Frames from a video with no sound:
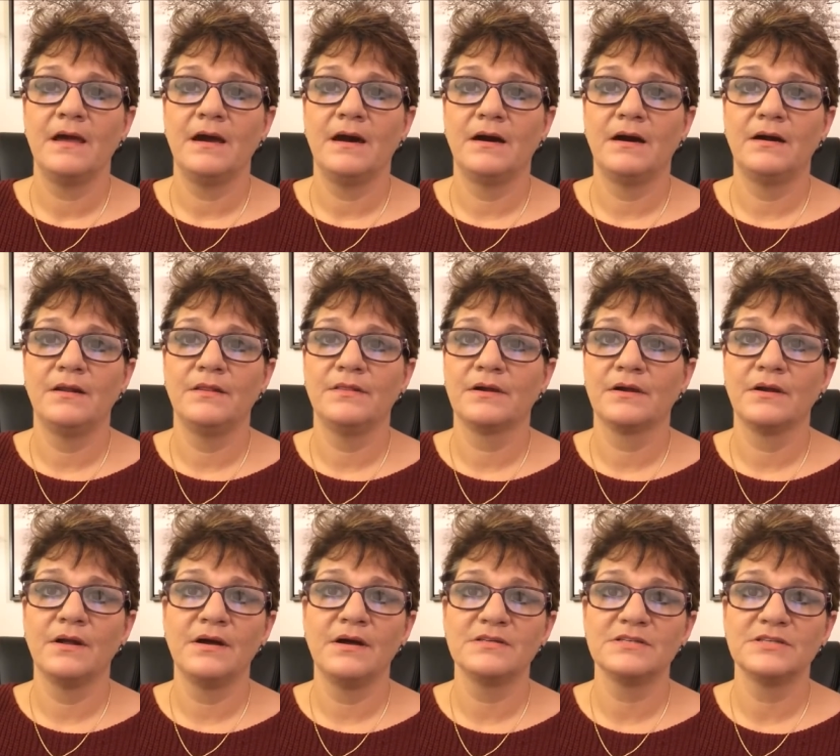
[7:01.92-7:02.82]
on the
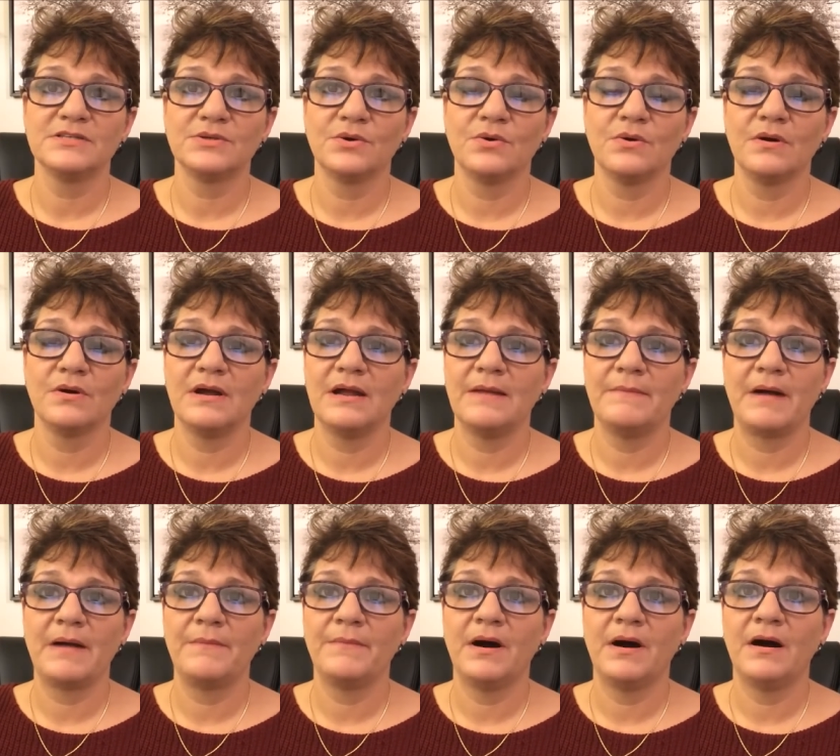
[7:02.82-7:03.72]
closet door, and
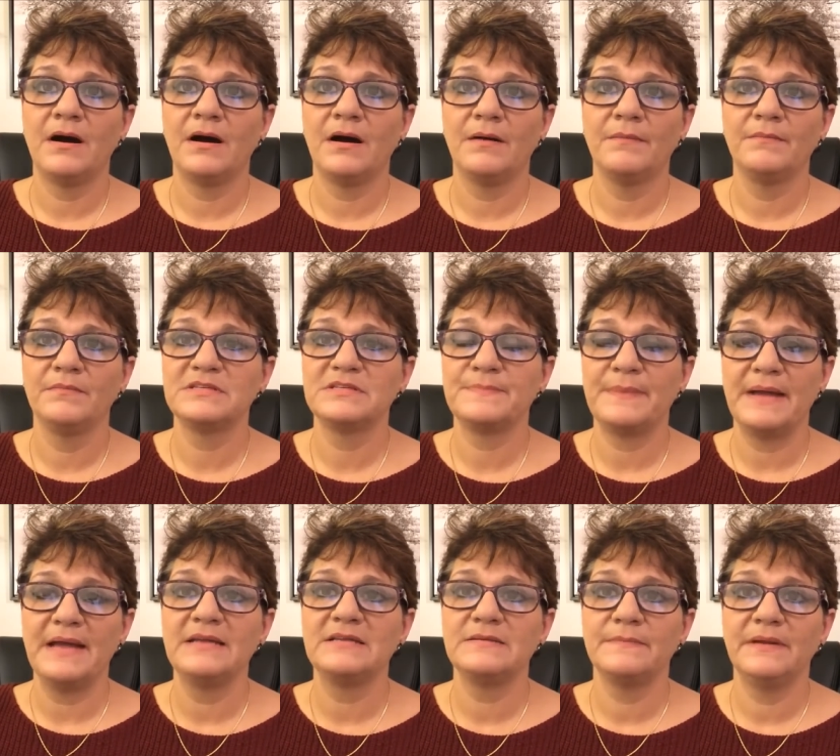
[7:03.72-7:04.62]
my mom
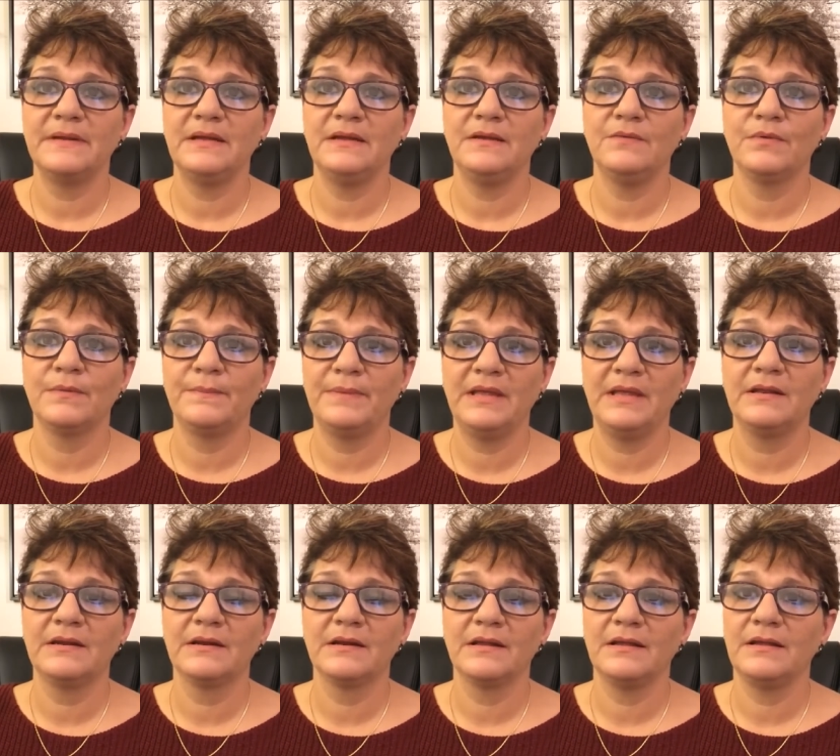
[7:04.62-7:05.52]
spanked me
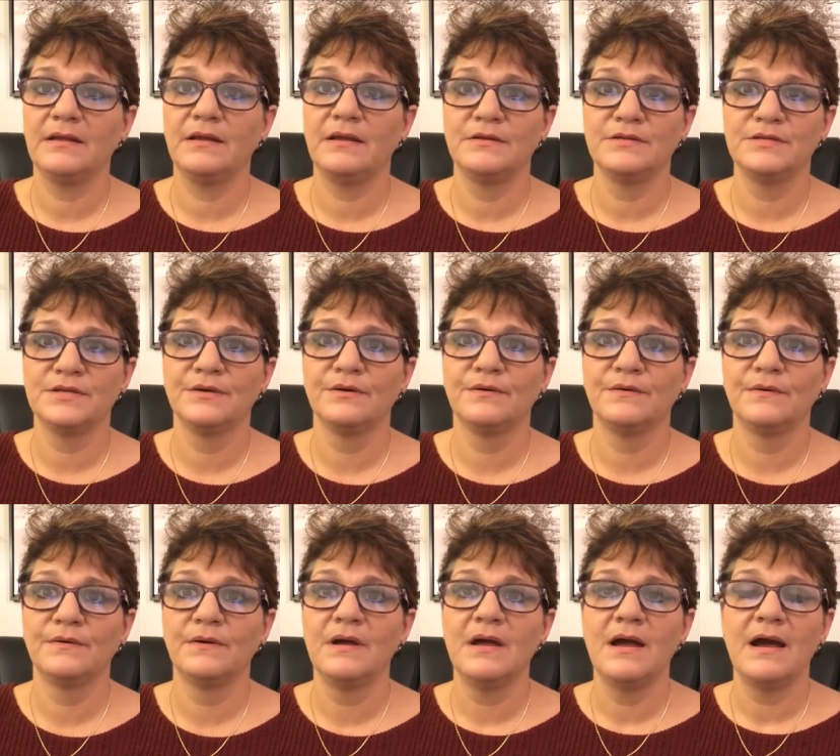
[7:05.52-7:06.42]
repeatedly
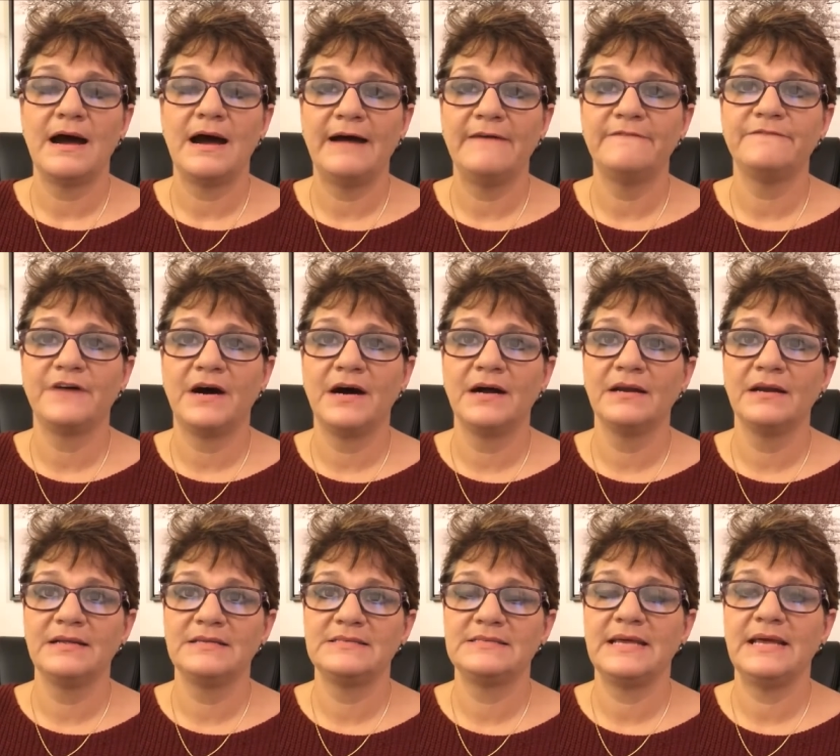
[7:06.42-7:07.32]
until I
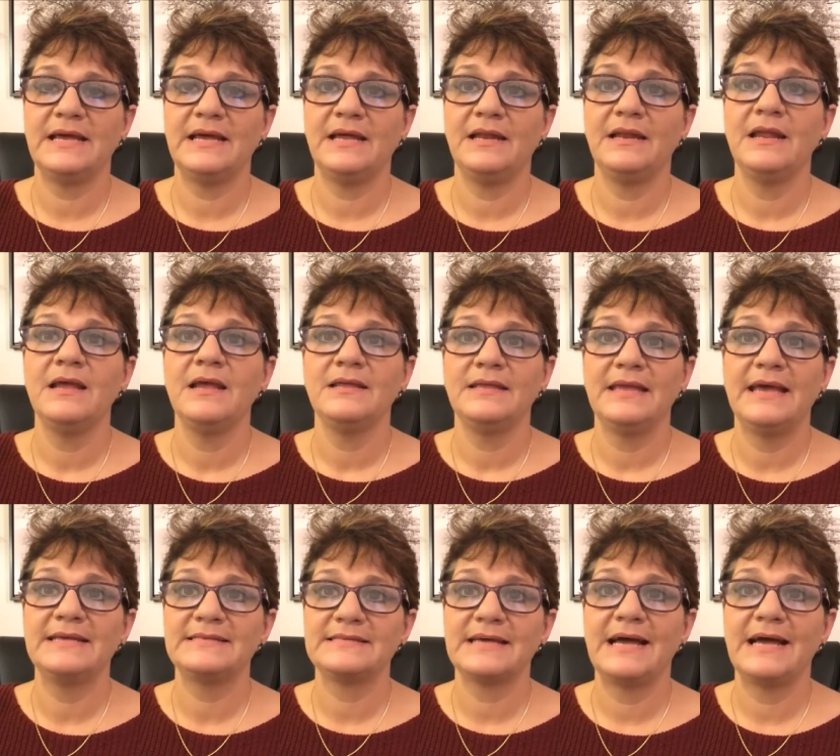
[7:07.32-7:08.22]
finally said,
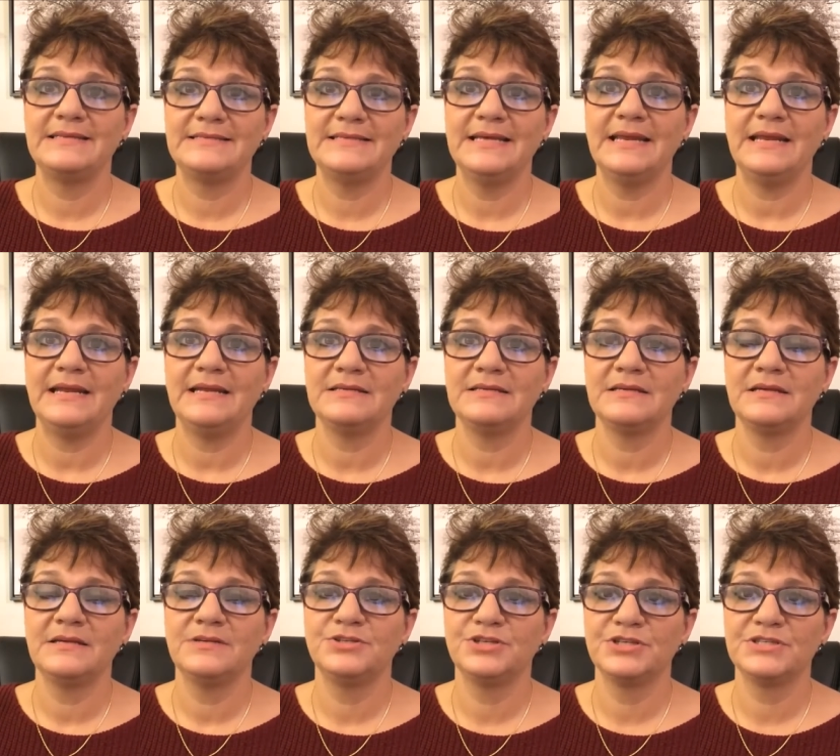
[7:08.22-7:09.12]
yes, I did it,
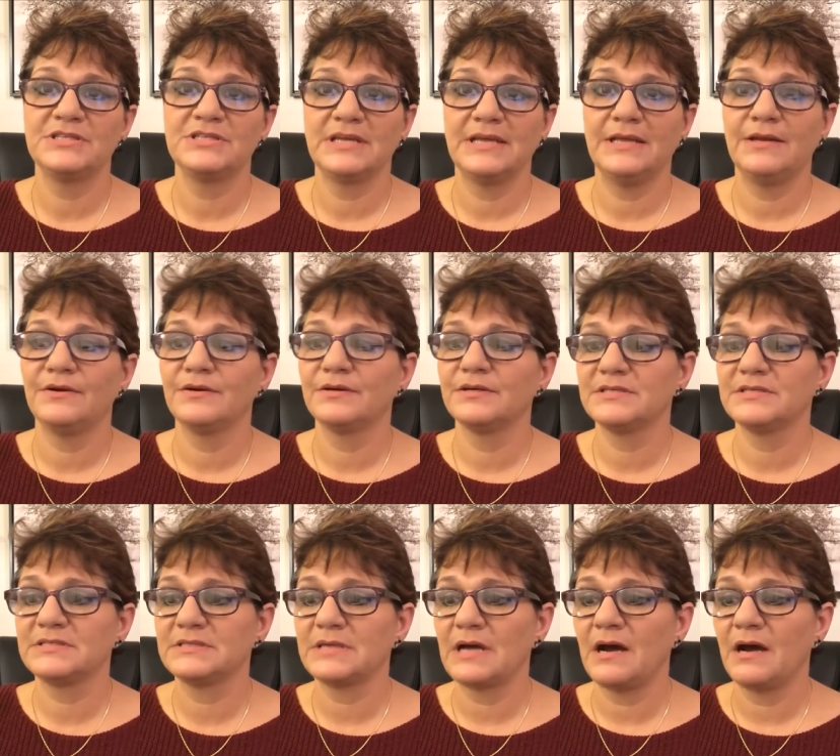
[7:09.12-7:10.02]
just to get her to
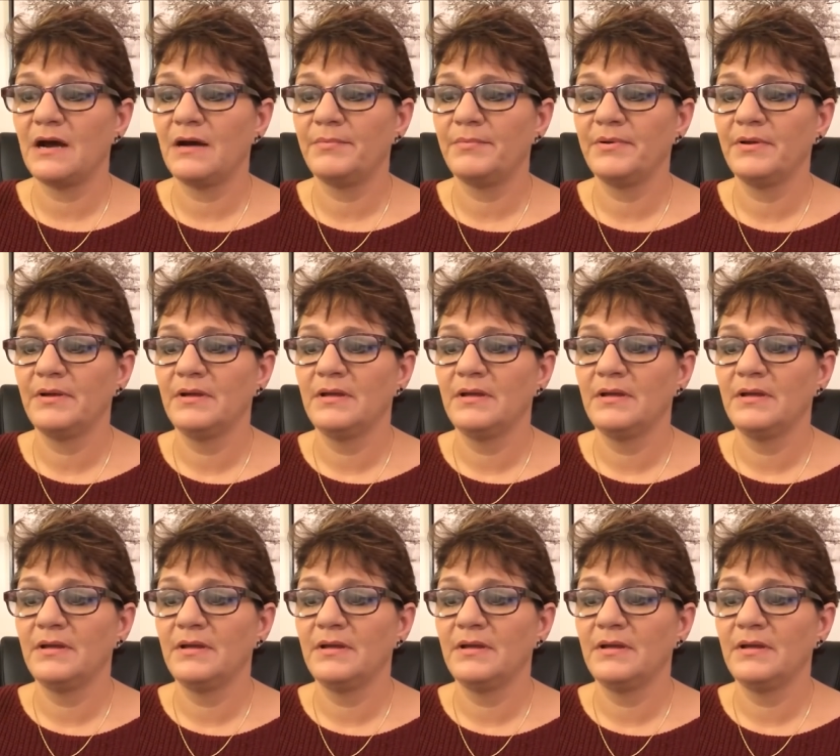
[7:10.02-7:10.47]
stop.